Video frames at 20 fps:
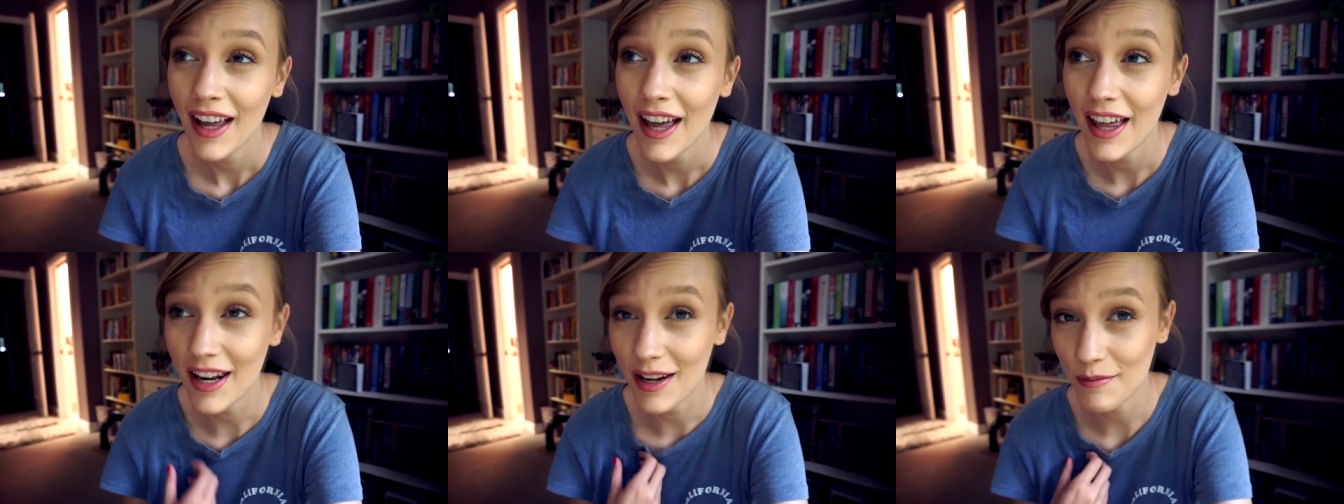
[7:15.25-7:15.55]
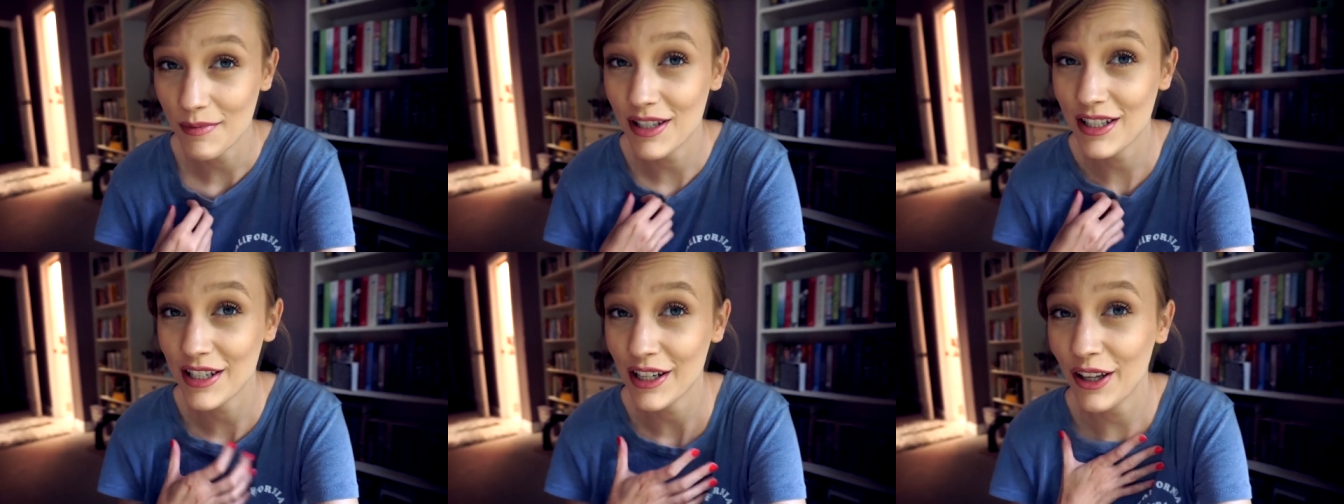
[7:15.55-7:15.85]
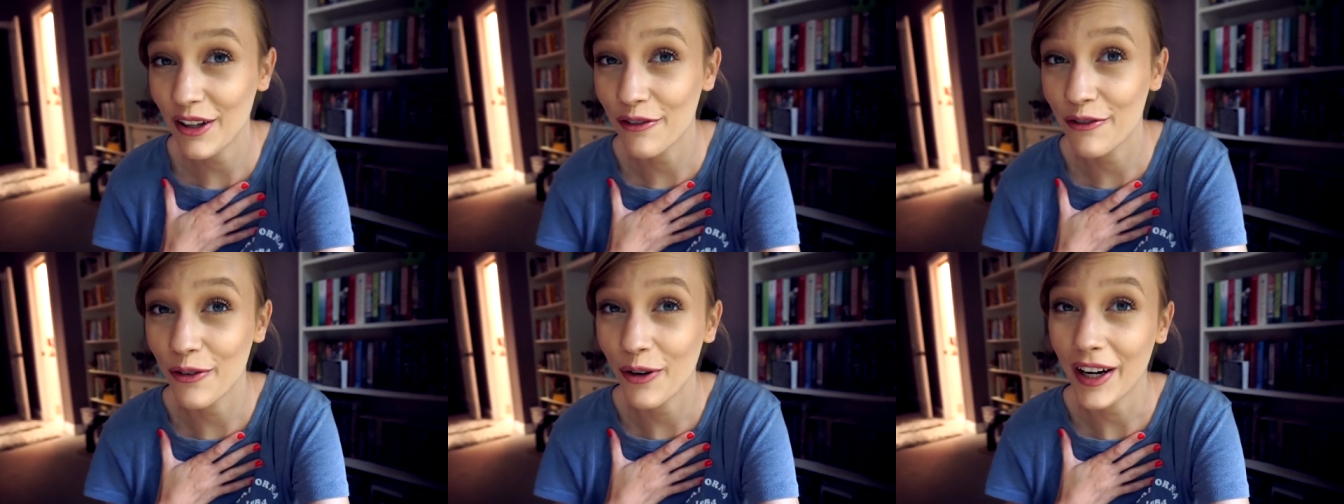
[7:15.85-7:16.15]
and I'm
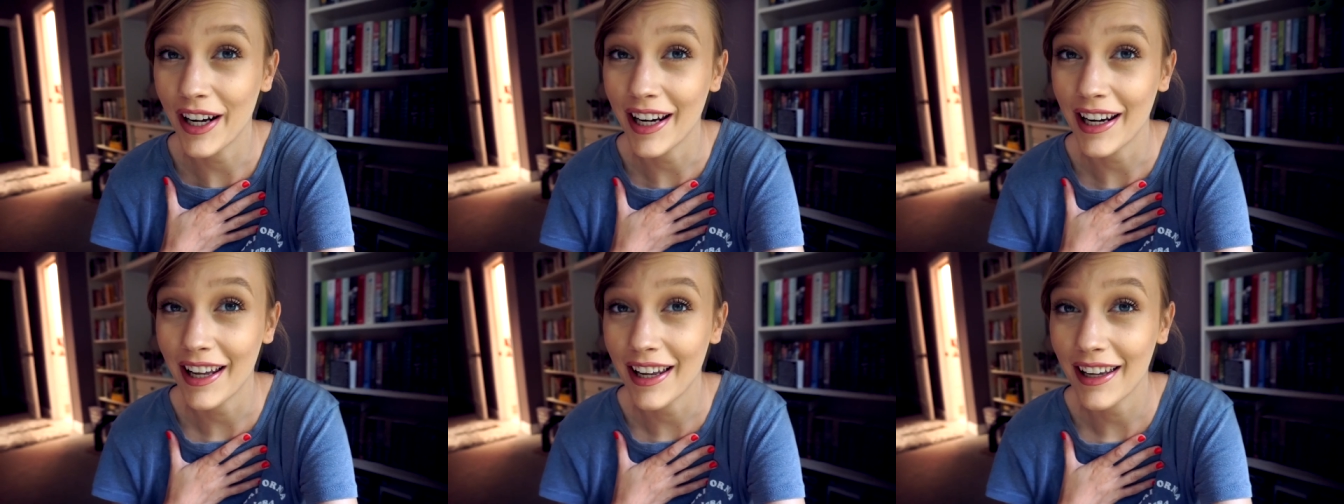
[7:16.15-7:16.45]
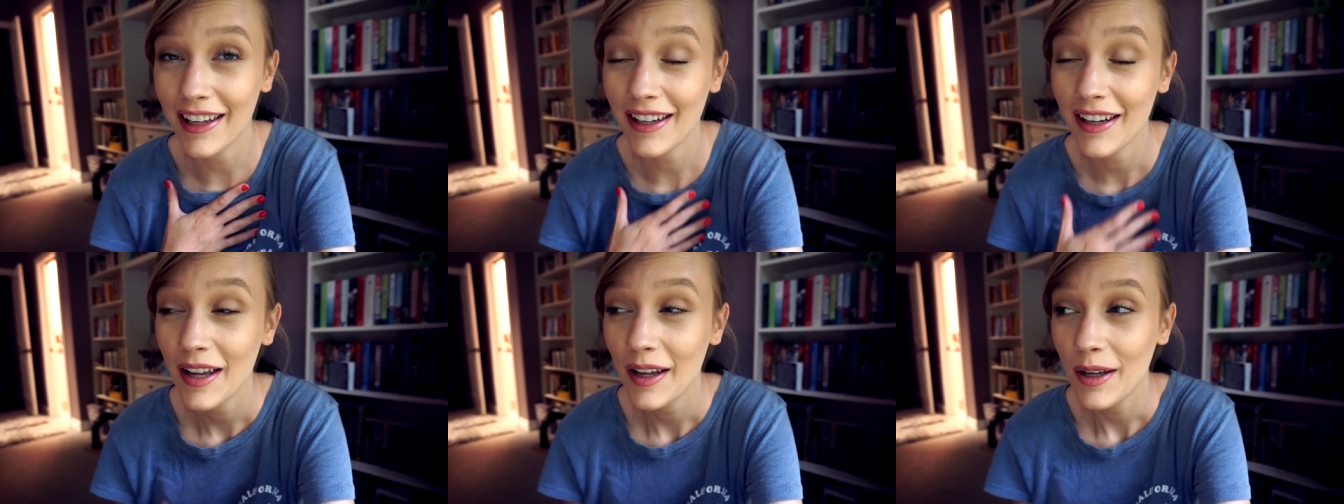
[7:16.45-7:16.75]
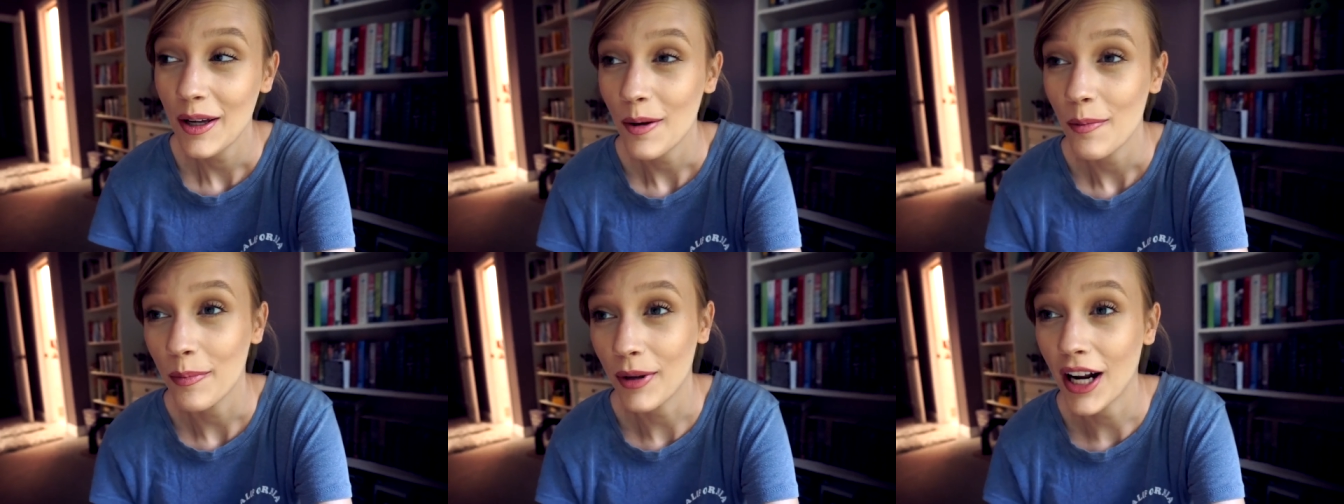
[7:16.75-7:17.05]
still avoiding it
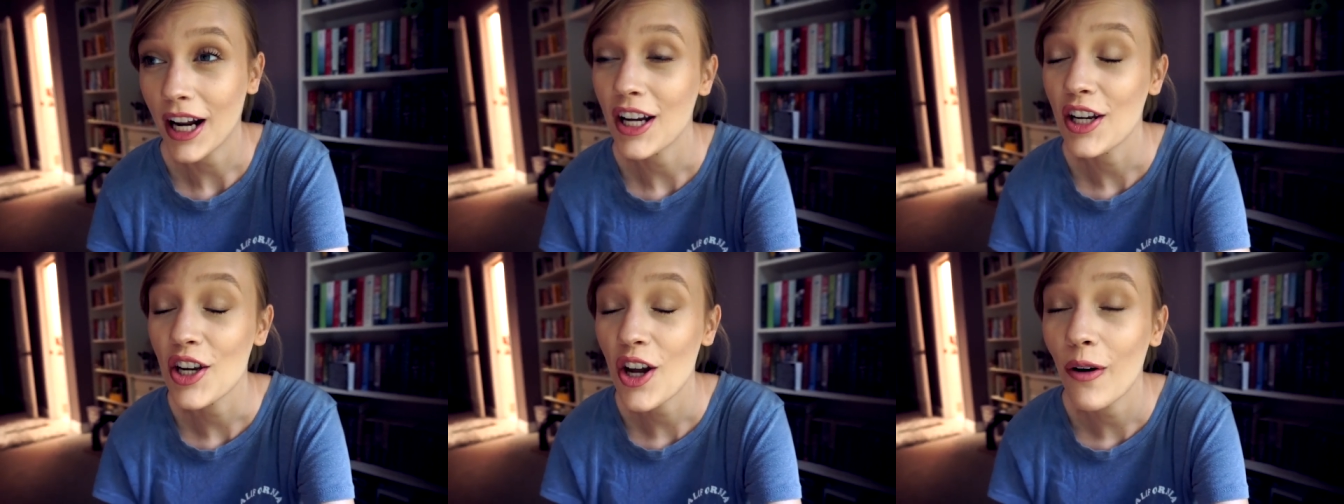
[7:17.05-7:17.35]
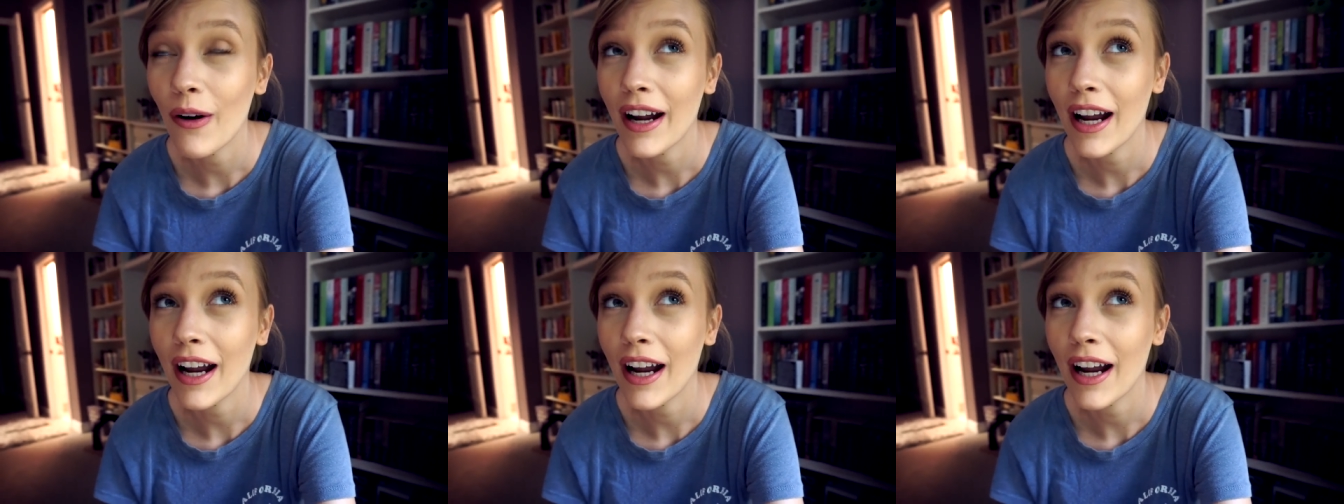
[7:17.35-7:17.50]
but I know